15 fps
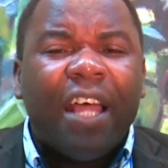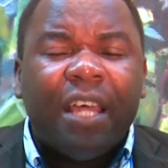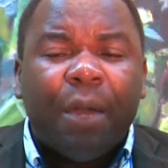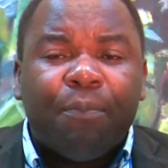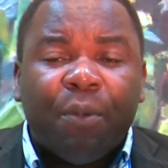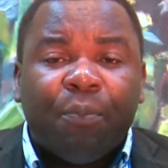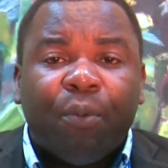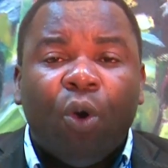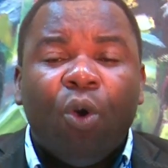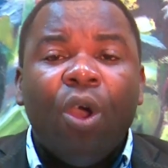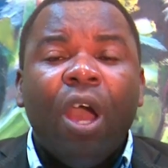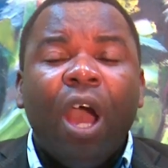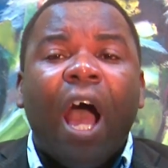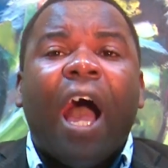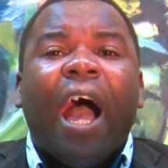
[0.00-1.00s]
other
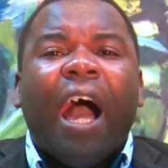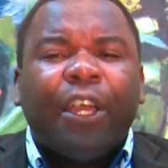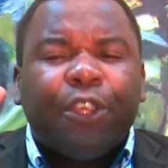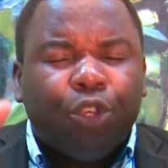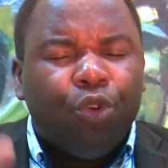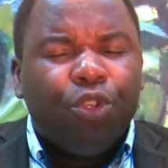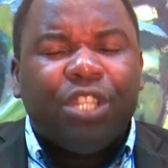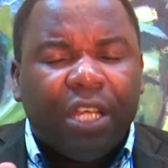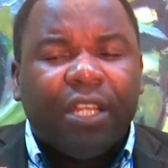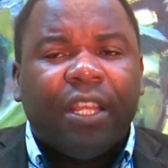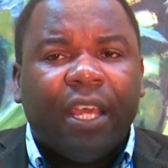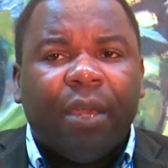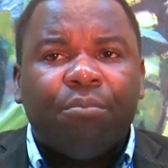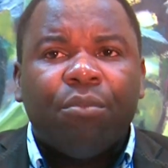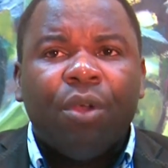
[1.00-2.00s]
people are
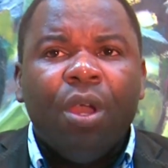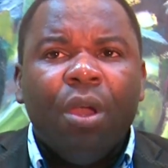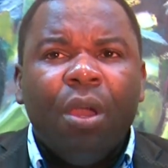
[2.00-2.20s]
accusing them.